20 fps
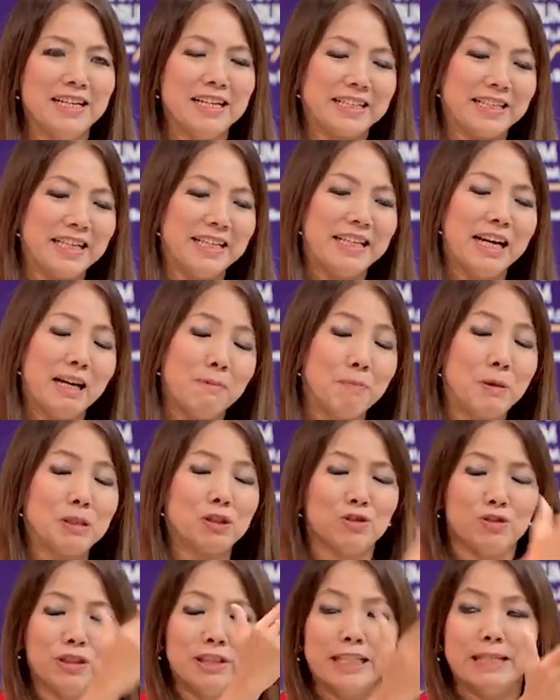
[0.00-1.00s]
can help
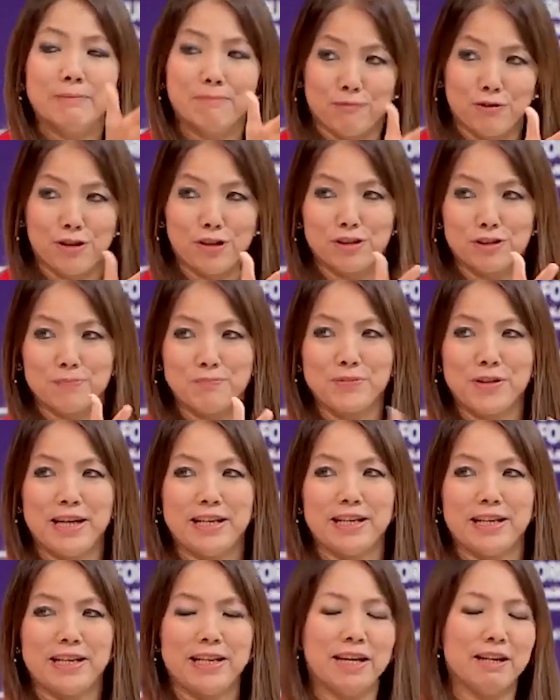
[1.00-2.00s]
us to leapfrog
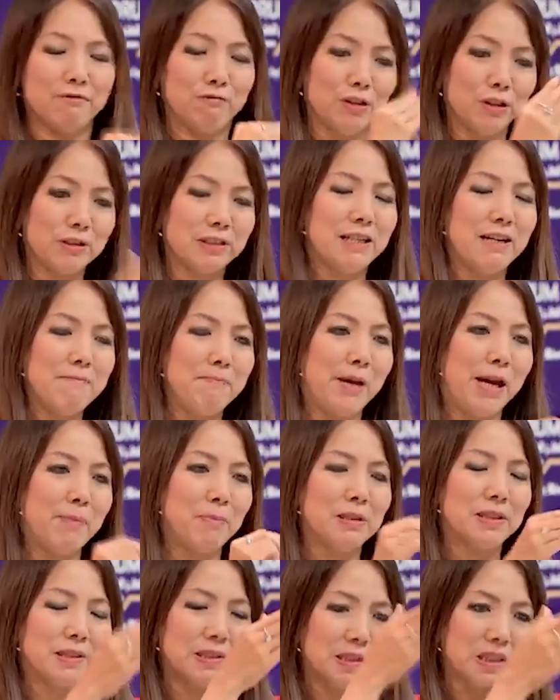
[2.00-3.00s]
and have real-time
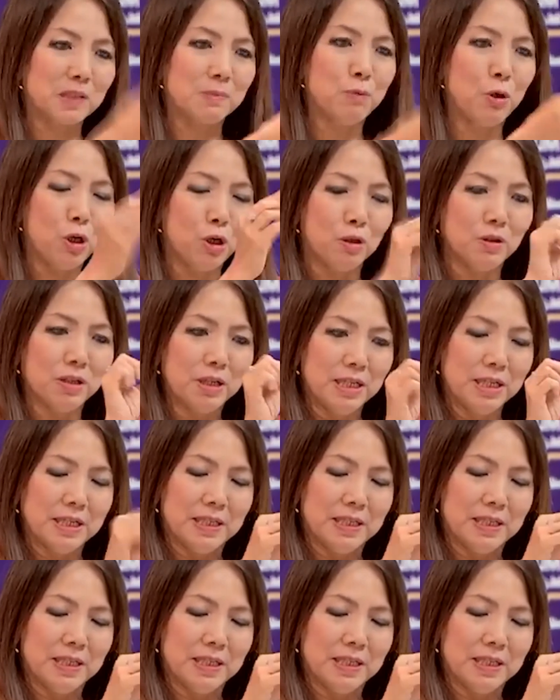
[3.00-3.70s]
payments in small